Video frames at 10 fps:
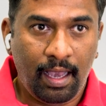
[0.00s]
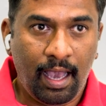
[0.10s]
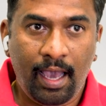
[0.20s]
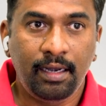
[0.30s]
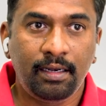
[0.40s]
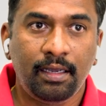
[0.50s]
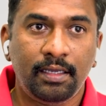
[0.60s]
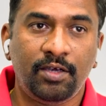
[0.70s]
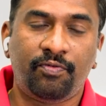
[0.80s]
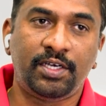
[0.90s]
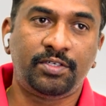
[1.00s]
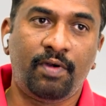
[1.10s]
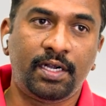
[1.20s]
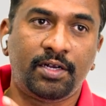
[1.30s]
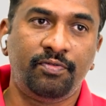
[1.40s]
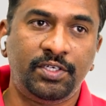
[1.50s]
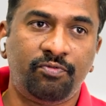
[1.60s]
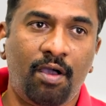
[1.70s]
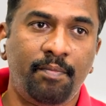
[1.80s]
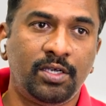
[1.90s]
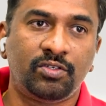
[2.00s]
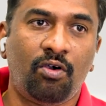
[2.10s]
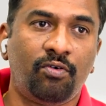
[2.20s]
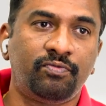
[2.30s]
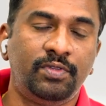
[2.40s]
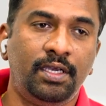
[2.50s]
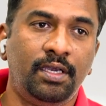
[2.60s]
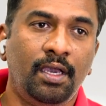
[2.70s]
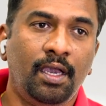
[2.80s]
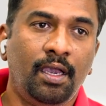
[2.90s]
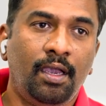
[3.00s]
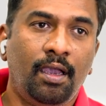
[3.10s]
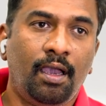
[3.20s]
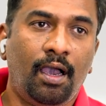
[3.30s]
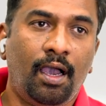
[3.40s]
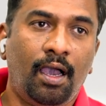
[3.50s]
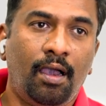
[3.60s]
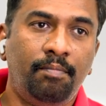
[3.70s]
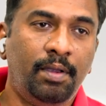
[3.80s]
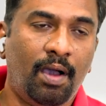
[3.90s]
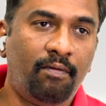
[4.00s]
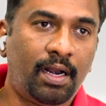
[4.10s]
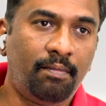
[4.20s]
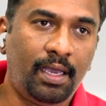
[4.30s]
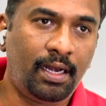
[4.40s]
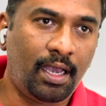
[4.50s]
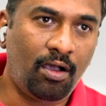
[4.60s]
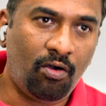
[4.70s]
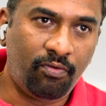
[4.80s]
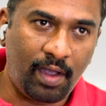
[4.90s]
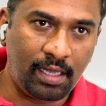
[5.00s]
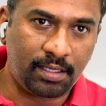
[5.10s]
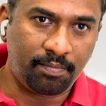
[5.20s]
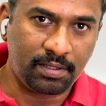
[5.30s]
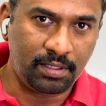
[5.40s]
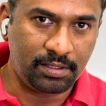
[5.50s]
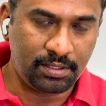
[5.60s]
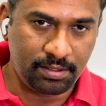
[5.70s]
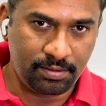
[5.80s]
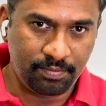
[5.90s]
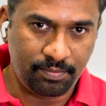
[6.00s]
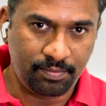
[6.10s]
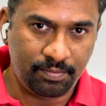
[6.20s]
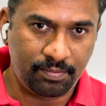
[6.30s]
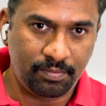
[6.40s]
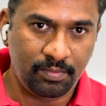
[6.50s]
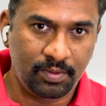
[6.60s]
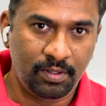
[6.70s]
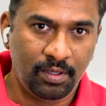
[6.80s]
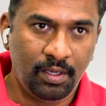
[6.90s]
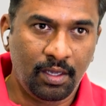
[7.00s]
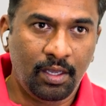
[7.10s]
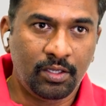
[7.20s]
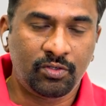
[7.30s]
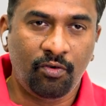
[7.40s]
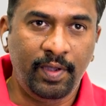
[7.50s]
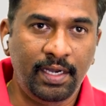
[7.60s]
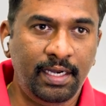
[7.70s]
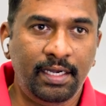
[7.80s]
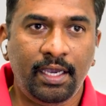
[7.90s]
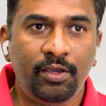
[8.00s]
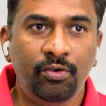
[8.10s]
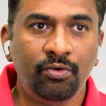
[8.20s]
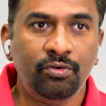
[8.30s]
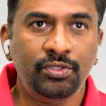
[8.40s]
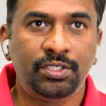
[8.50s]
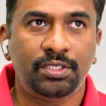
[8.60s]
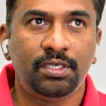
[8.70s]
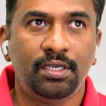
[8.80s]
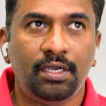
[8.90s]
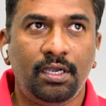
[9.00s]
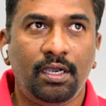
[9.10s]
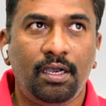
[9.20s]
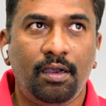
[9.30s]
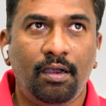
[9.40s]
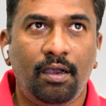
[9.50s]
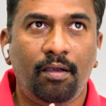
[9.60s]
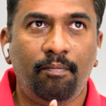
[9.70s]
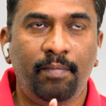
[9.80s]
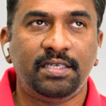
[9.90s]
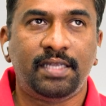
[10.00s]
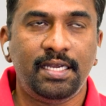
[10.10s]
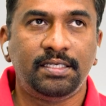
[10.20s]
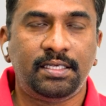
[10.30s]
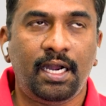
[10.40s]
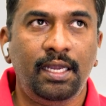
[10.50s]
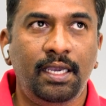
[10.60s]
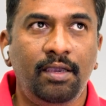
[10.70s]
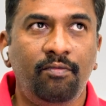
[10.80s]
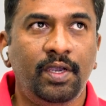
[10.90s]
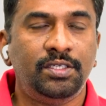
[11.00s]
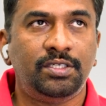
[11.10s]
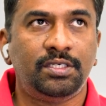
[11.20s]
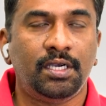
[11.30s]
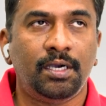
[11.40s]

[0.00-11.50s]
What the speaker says: and the freshwater fish farmers of the Bhimavaram area of Andhra Pradesh. So we did a huge baseline study which